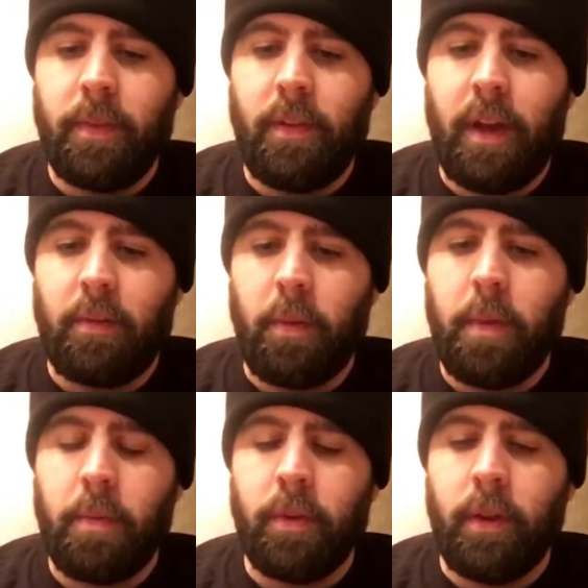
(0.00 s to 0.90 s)
see, I don't
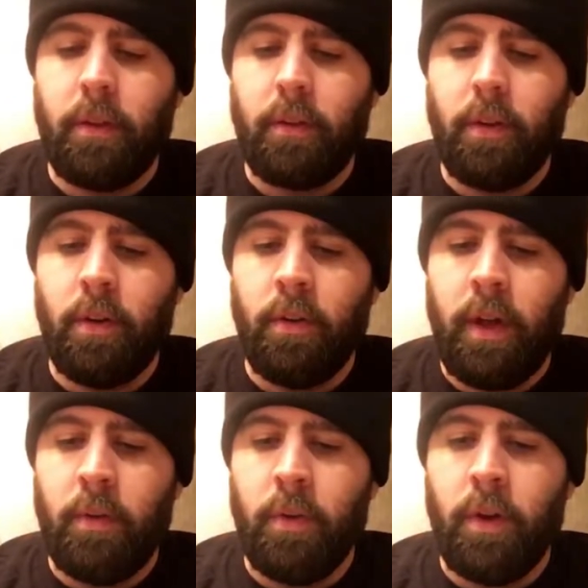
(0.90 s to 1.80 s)
remember these all
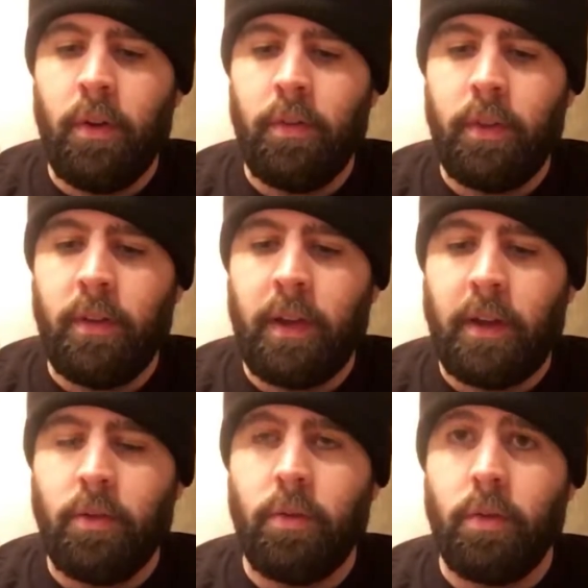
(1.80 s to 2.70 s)
that well, these
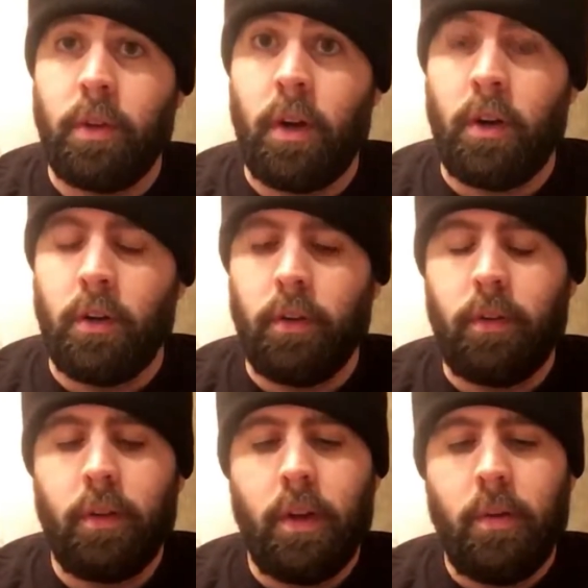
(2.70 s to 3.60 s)
actual
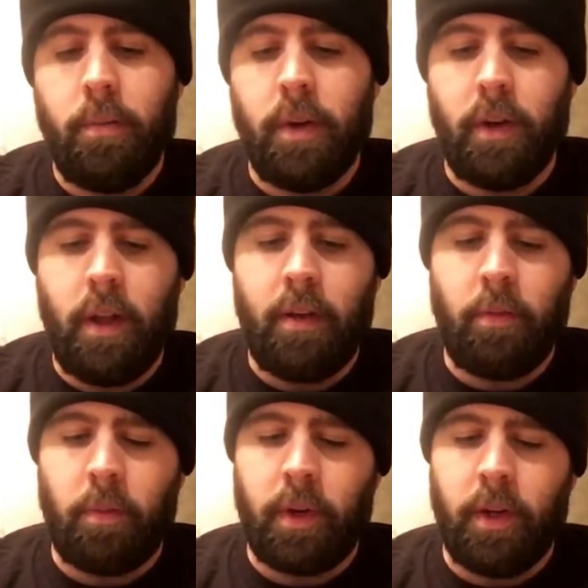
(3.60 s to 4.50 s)
cards, but a lot of
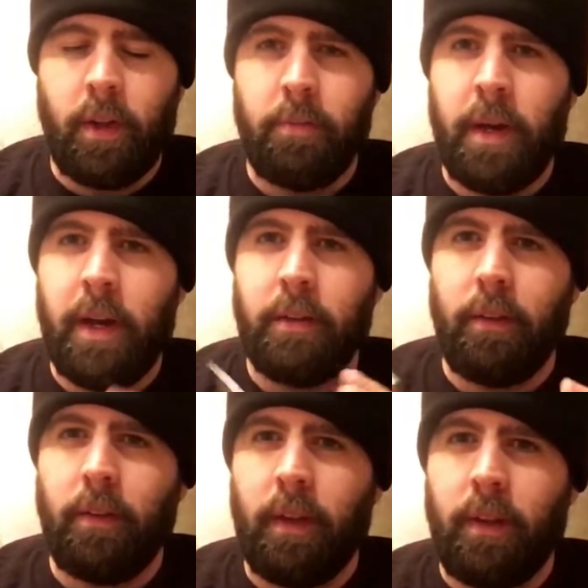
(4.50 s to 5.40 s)
them were kind of like behind
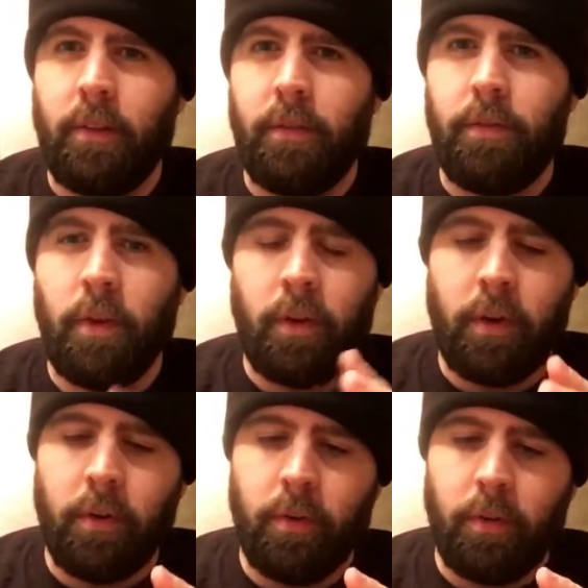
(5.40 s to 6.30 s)
the scene
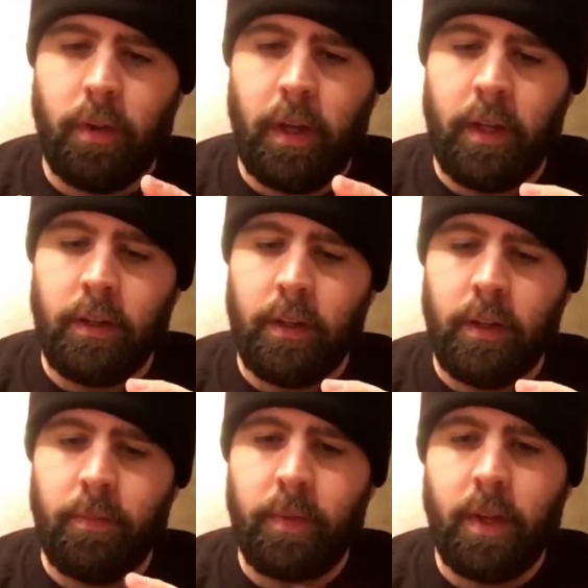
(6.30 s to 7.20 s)
photos
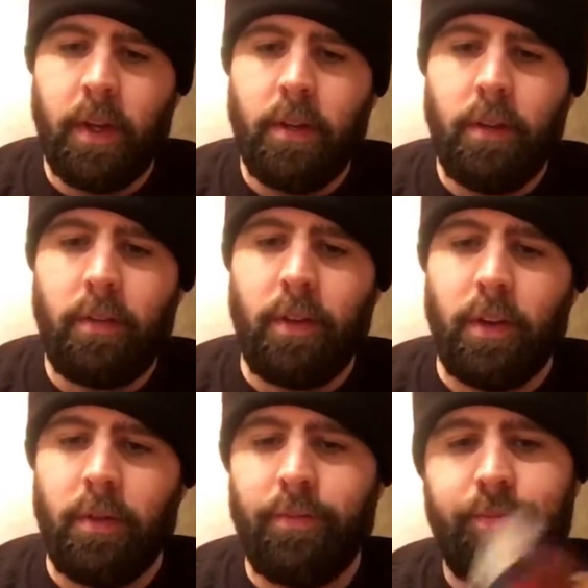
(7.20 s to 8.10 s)
and just, you
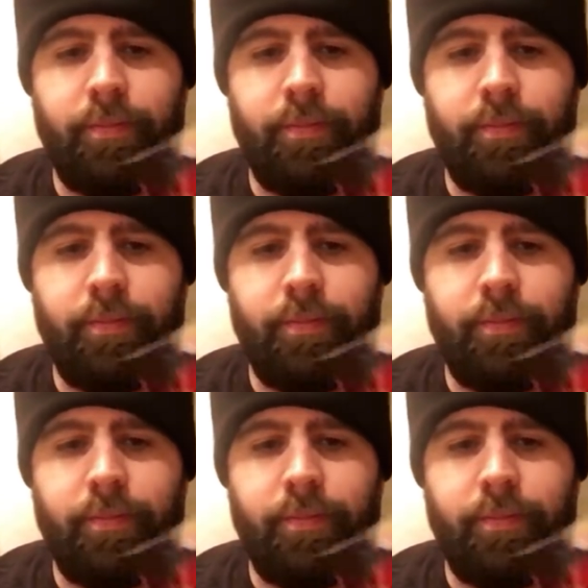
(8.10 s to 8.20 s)
know,